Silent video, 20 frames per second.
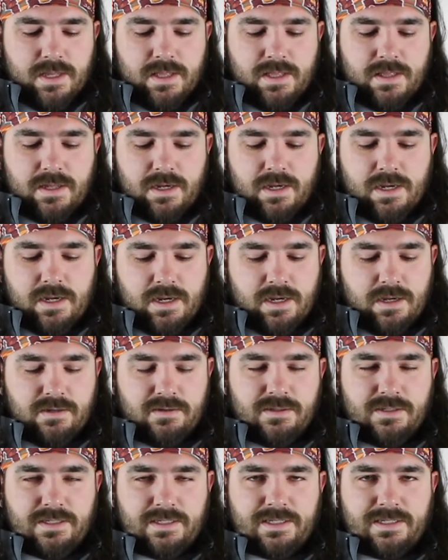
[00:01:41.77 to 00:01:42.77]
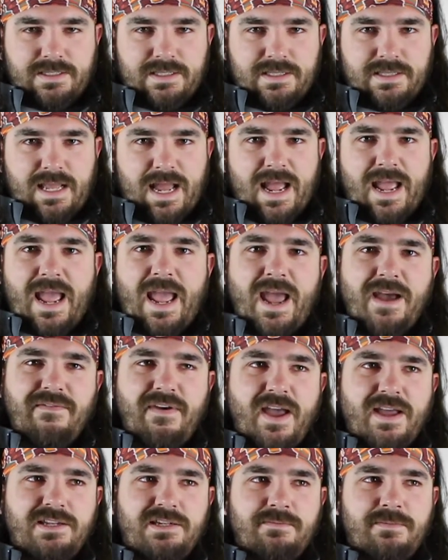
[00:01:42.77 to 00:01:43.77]
I have
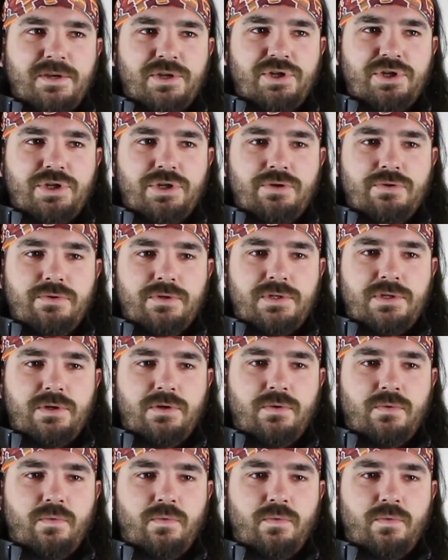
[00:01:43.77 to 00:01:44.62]
had some issues